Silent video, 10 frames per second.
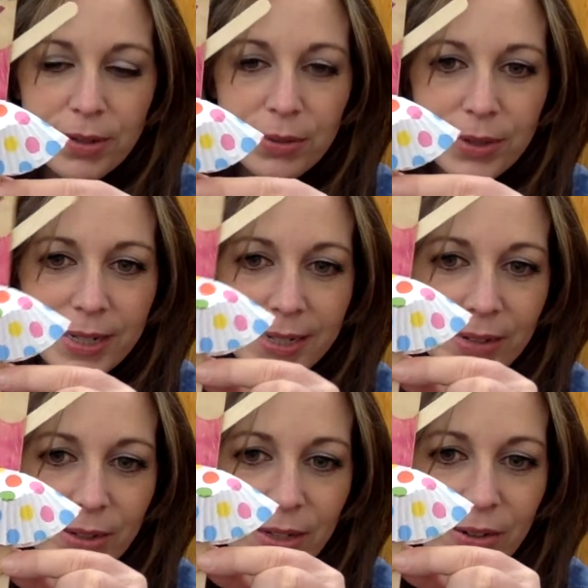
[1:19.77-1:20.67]
Hold on
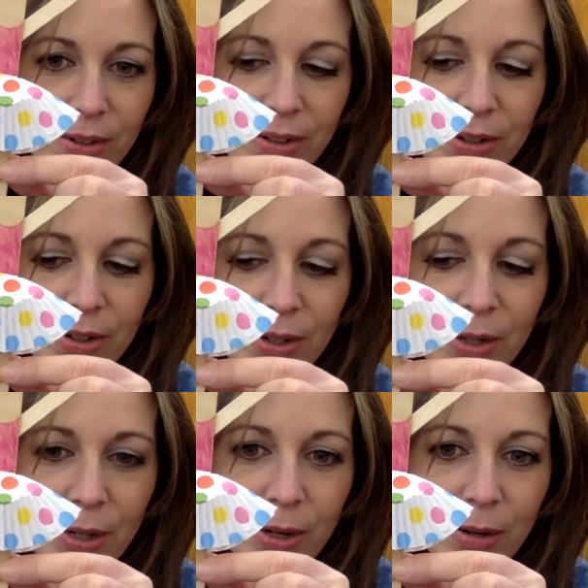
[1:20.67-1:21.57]
down here.
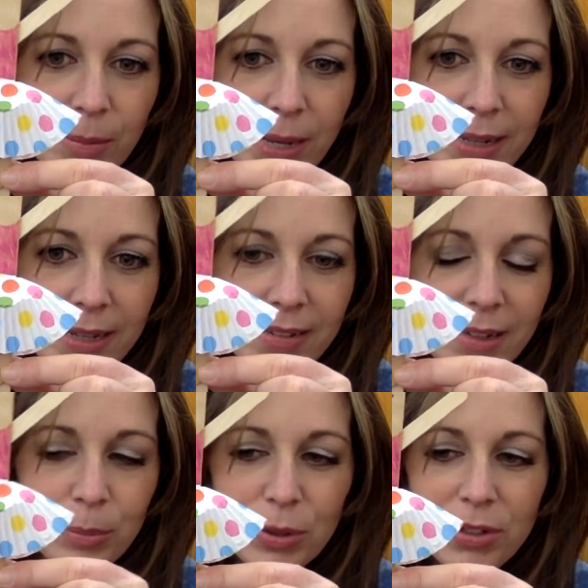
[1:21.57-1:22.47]
Her ballet
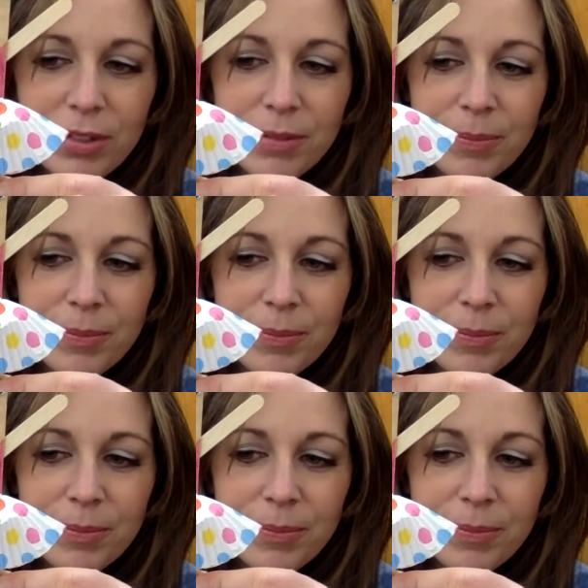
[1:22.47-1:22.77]
slippers.